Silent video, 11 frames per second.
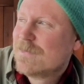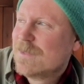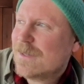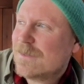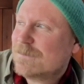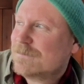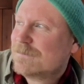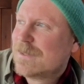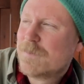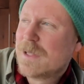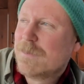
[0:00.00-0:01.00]
you know,
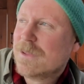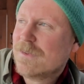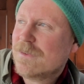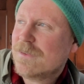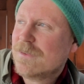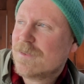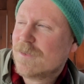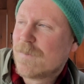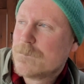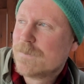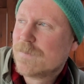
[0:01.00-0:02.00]
maybe this is
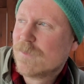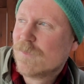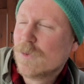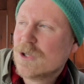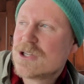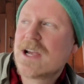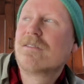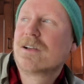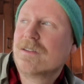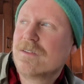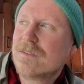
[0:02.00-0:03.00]
just foolish
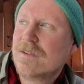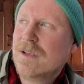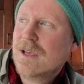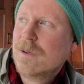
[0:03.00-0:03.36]
arrogance.